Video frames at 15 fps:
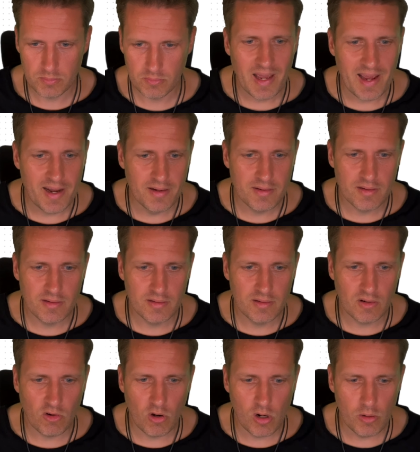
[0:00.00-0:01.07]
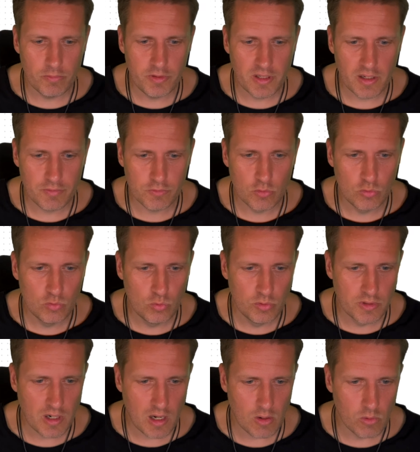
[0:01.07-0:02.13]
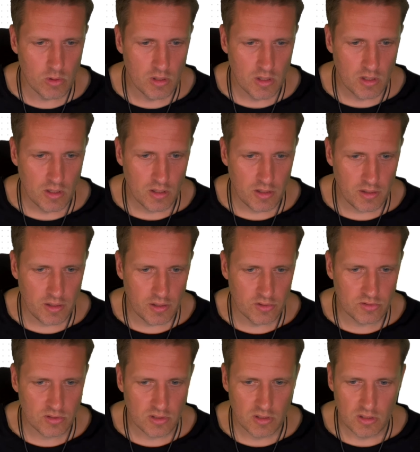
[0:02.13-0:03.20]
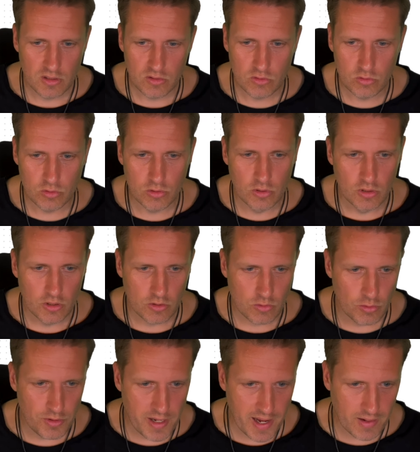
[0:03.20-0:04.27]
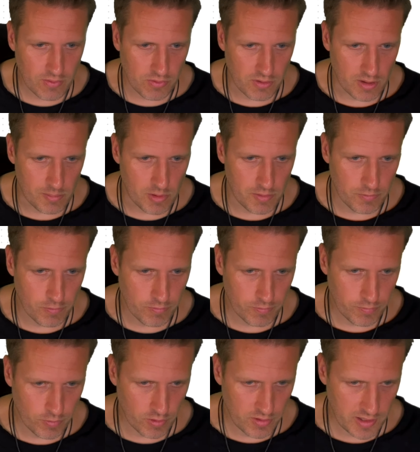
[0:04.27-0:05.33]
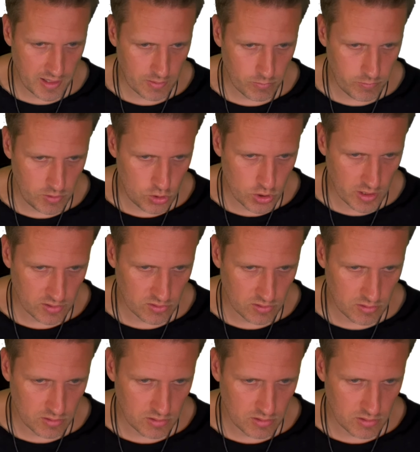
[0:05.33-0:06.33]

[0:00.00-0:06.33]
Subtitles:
and all we have to do now is to connect them, and for that we just